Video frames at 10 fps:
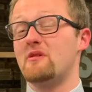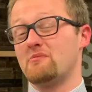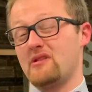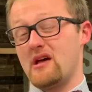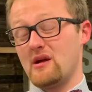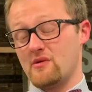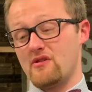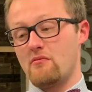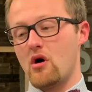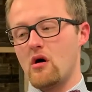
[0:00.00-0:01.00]
been playing with
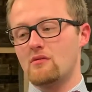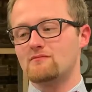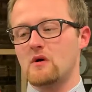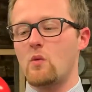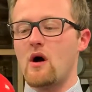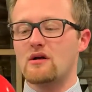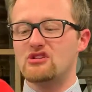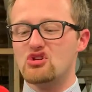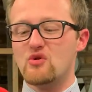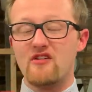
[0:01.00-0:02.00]
a ball while
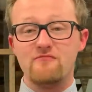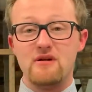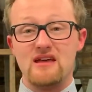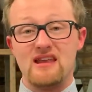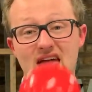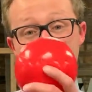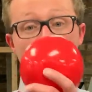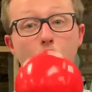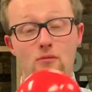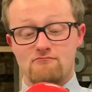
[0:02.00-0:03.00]
you have been at
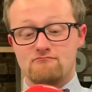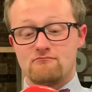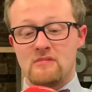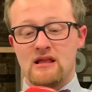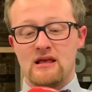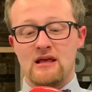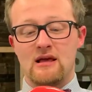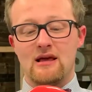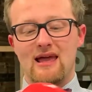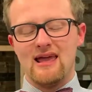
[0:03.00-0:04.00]
home.
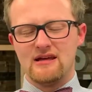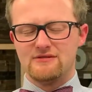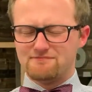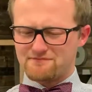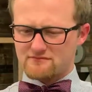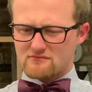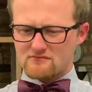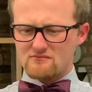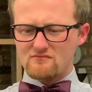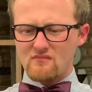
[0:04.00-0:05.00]
And
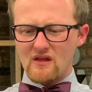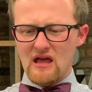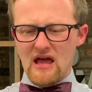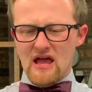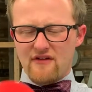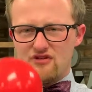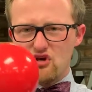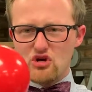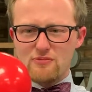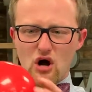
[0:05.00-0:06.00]
if
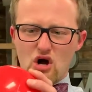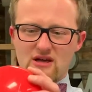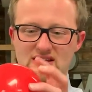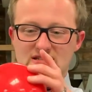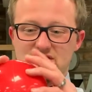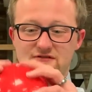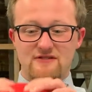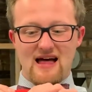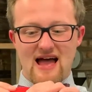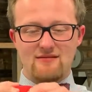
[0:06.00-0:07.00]
your ball gets
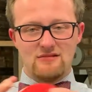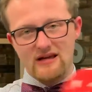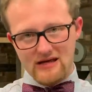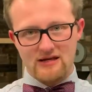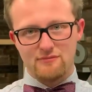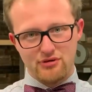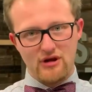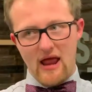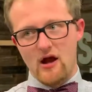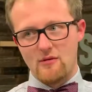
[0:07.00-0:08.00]
flat, you gotta
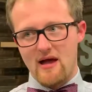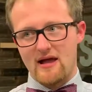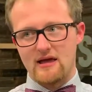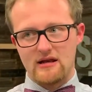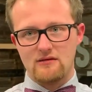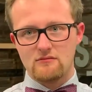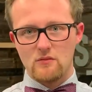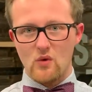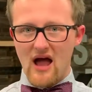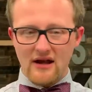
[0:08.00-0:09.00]
put air back in it.
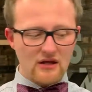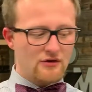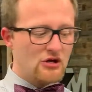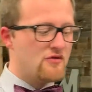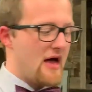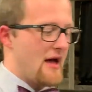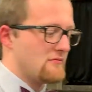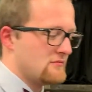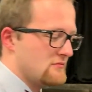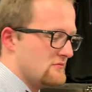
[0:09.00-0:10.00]
Well, how do you do
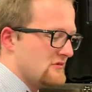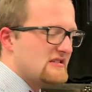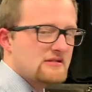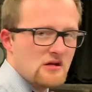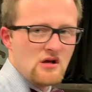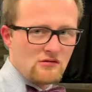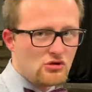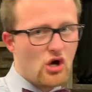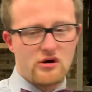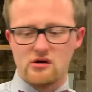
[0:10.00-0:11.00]
that? Let's
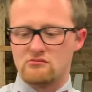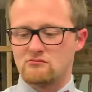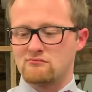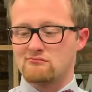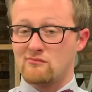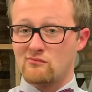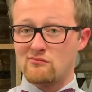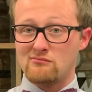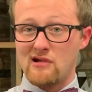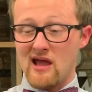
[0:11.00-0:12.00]
look.
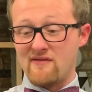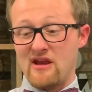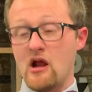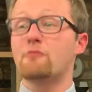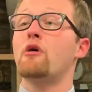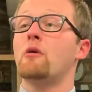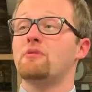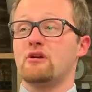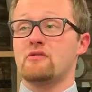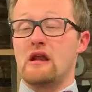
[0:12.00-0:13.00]
I have an air pump
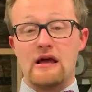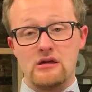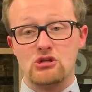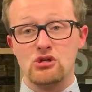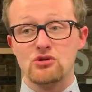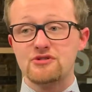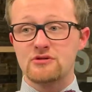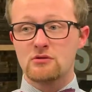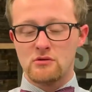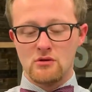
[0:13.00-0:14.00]
here that I could use.